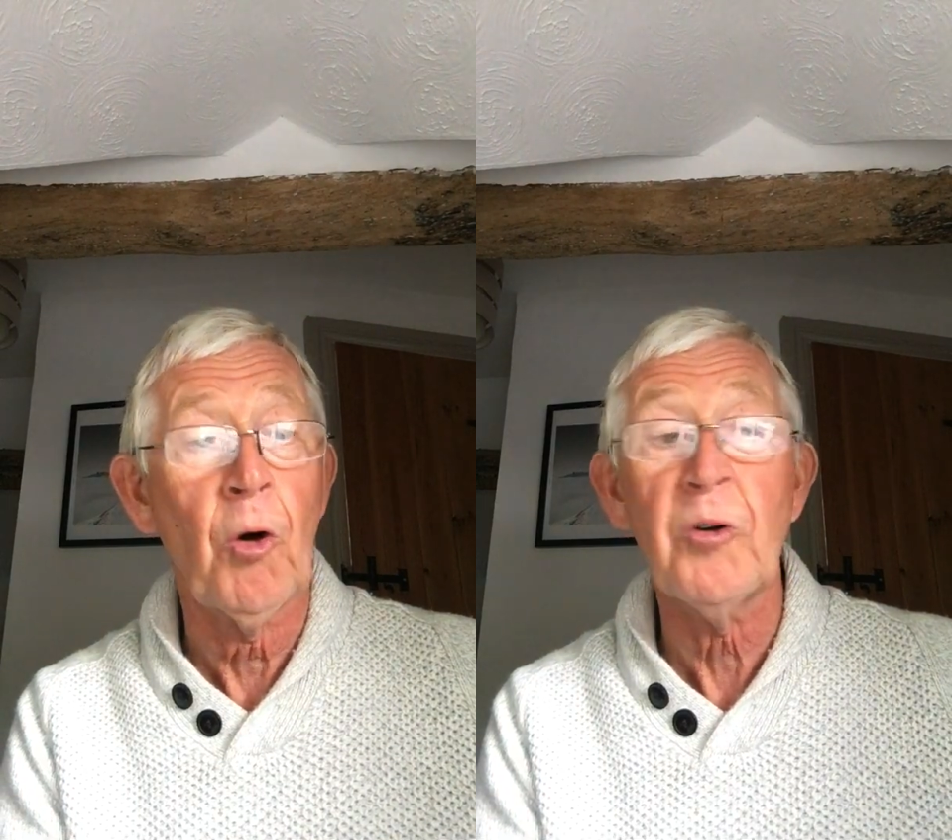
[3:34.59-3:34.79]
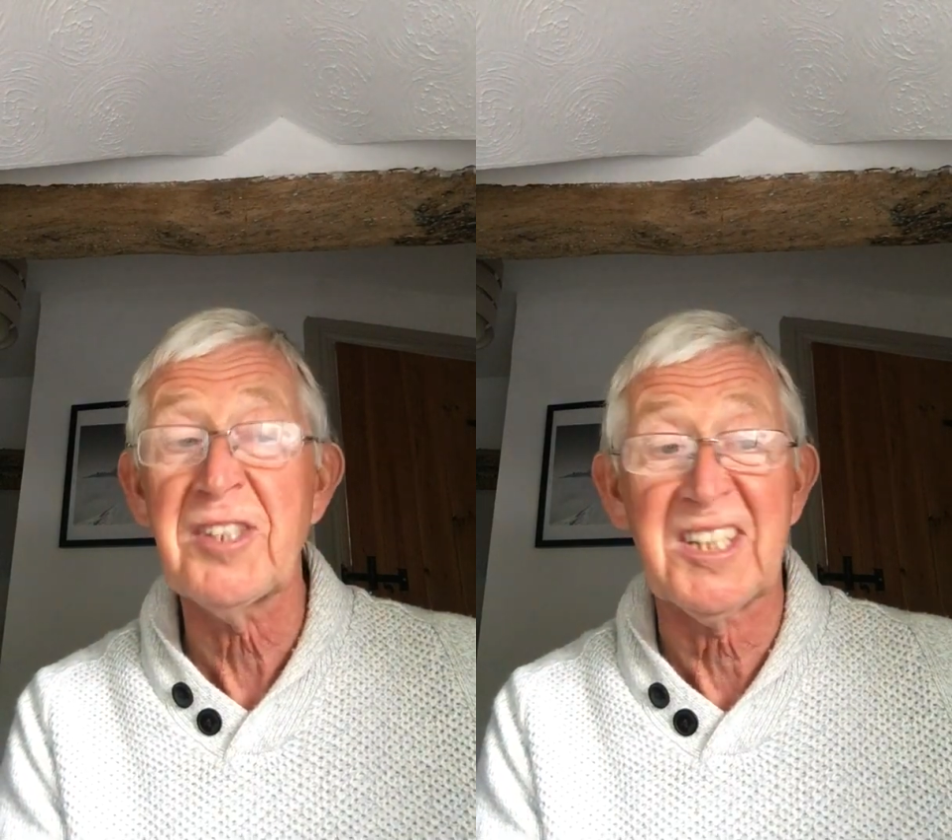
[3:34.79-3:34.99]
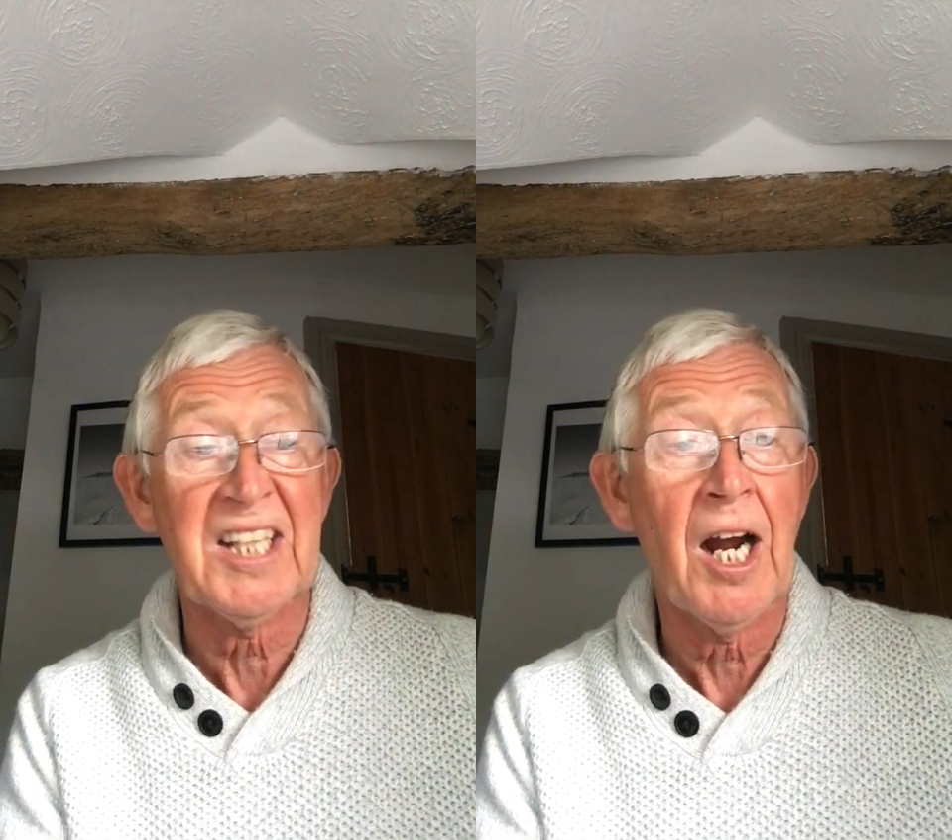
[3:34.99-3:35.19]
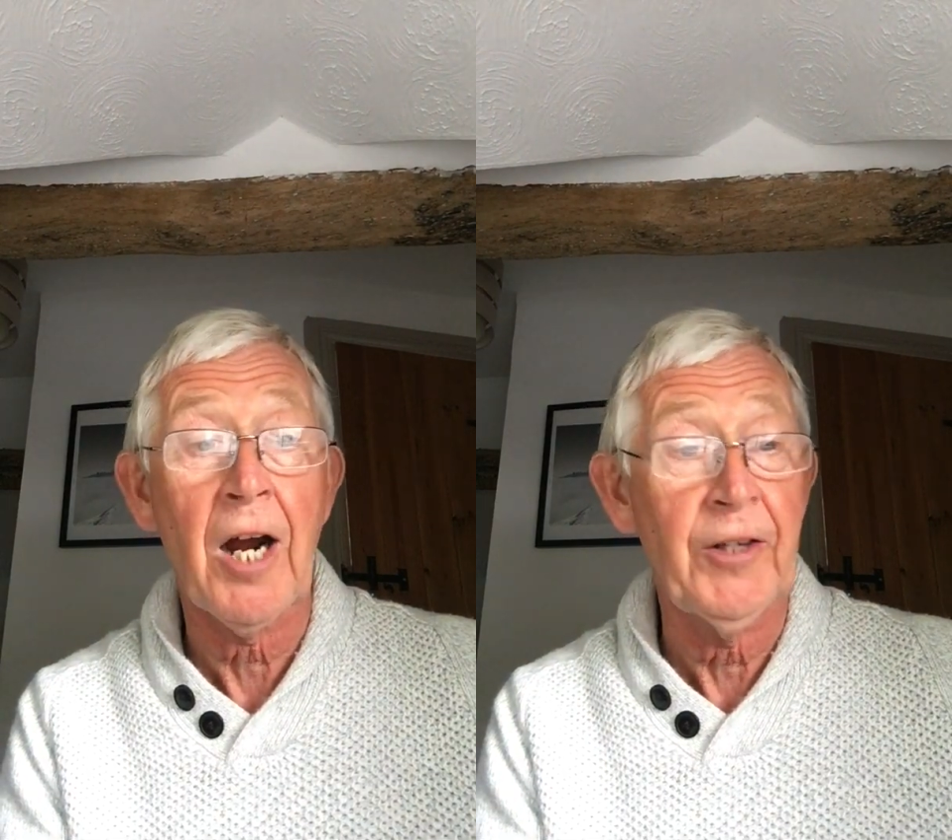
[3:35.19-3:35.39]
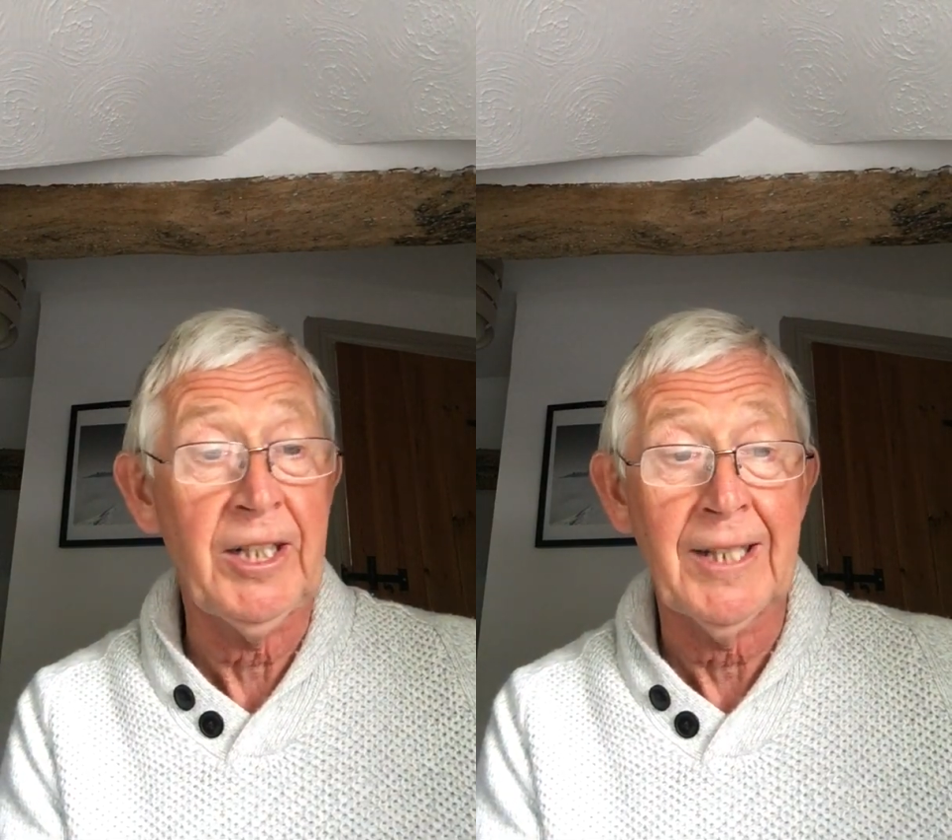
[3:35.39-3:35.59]
or
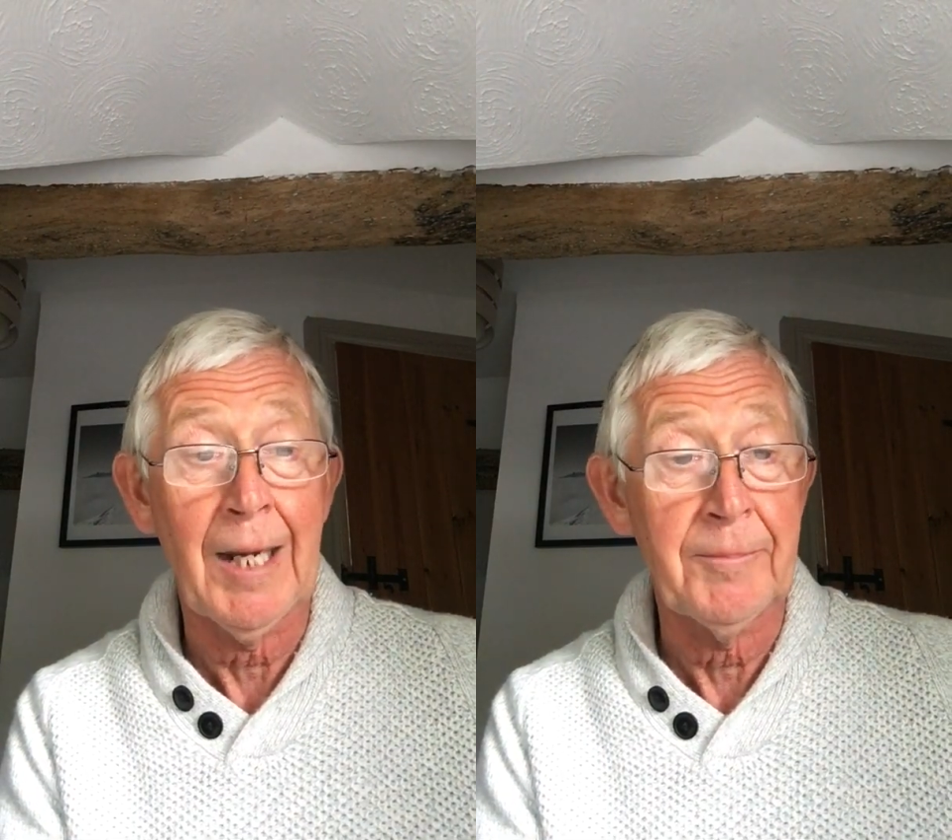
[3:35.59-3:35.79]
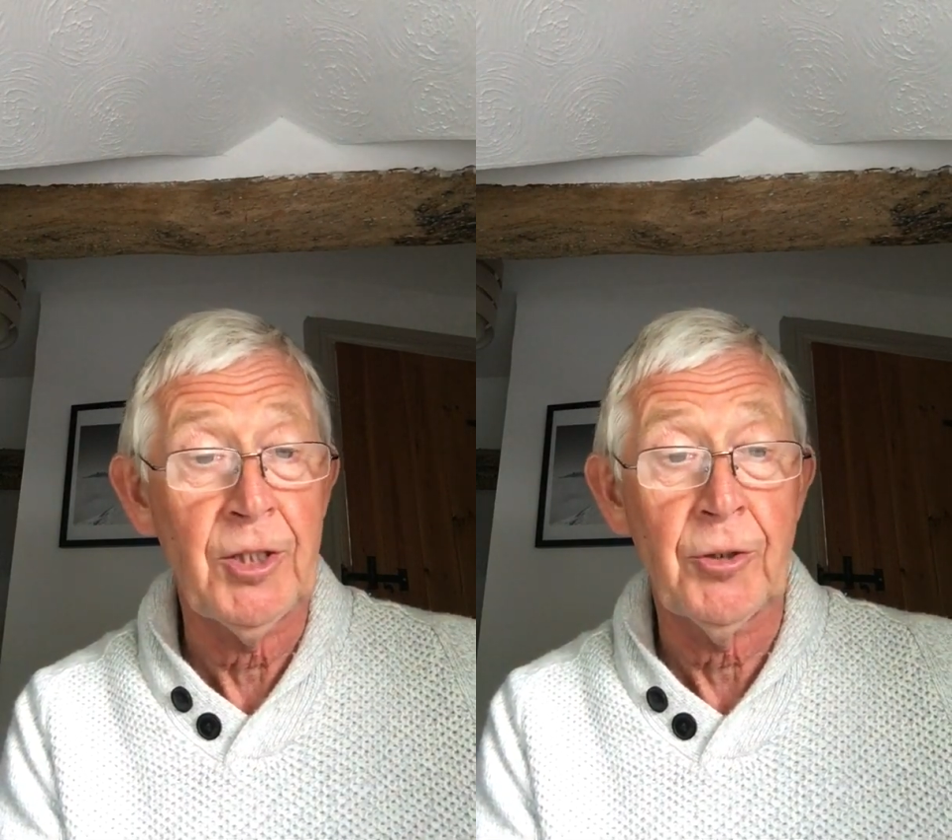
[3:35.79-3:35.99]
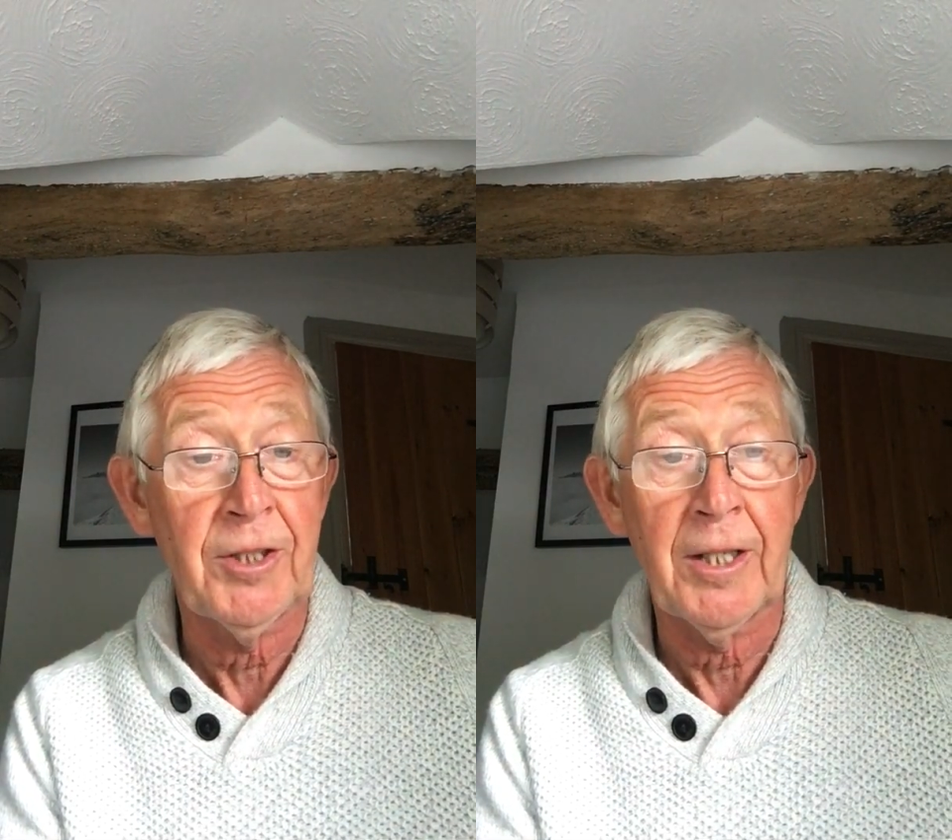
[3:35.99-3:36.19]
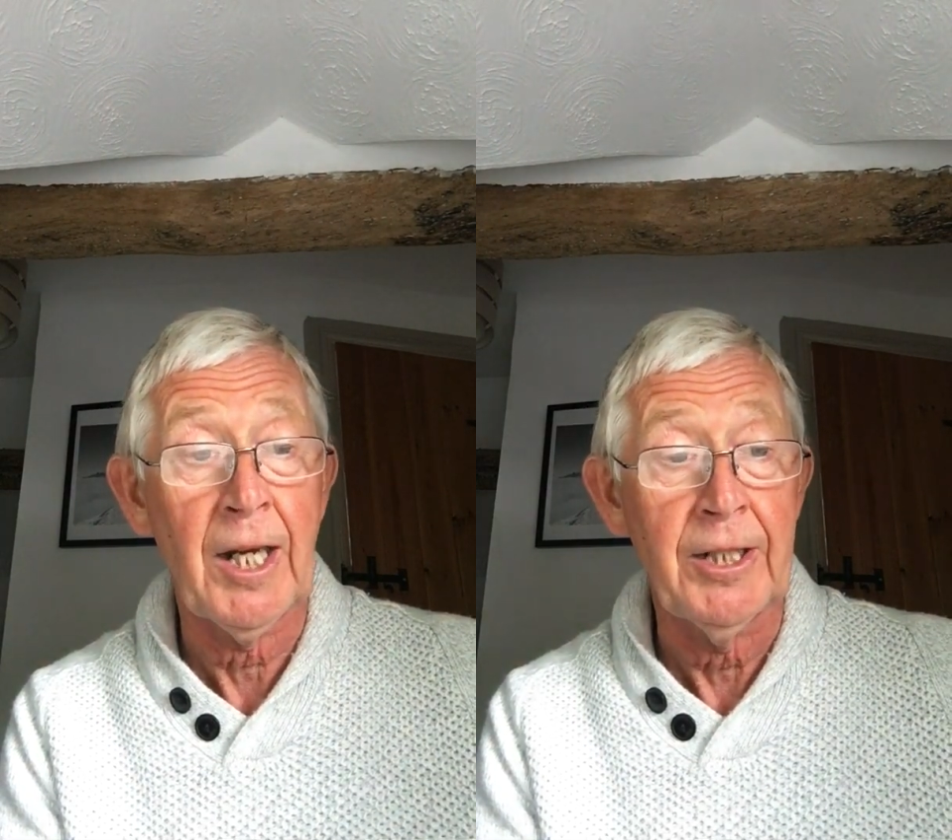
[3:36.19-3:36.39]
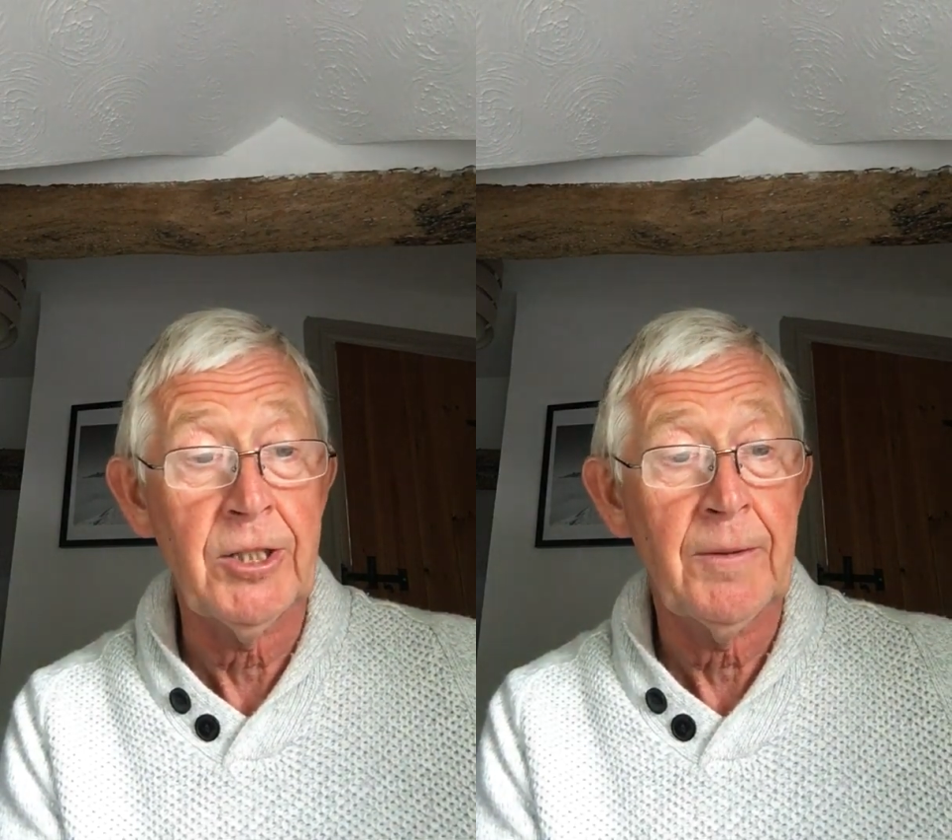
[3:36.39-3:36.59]
starry had happened during the
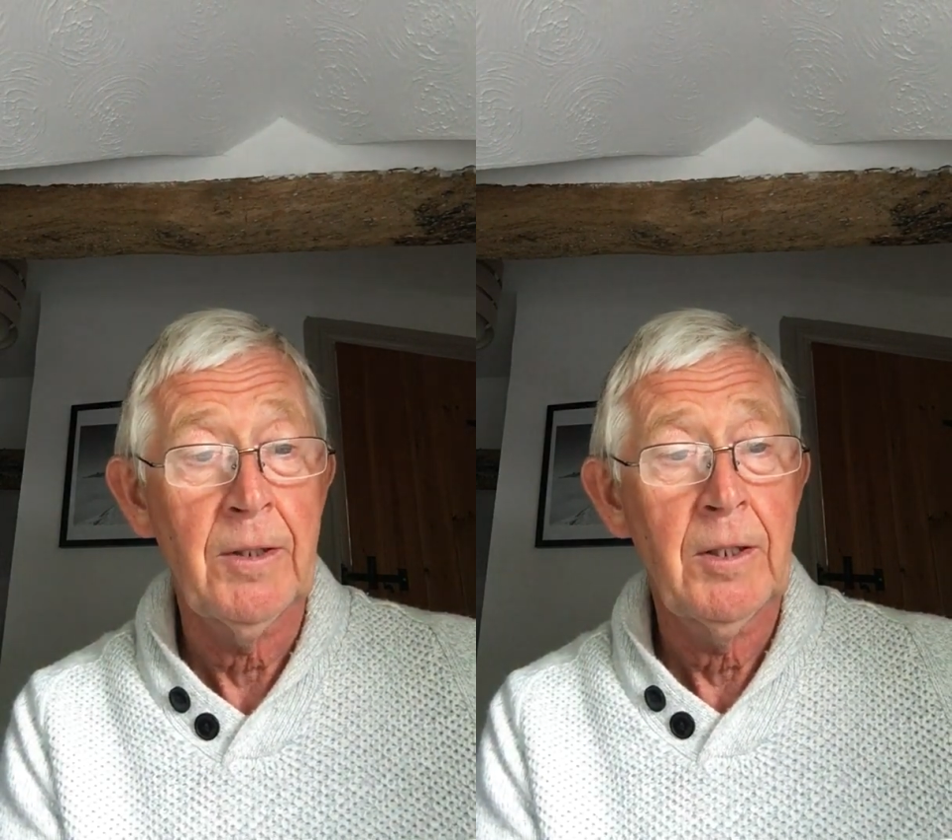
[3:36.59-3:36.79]
night.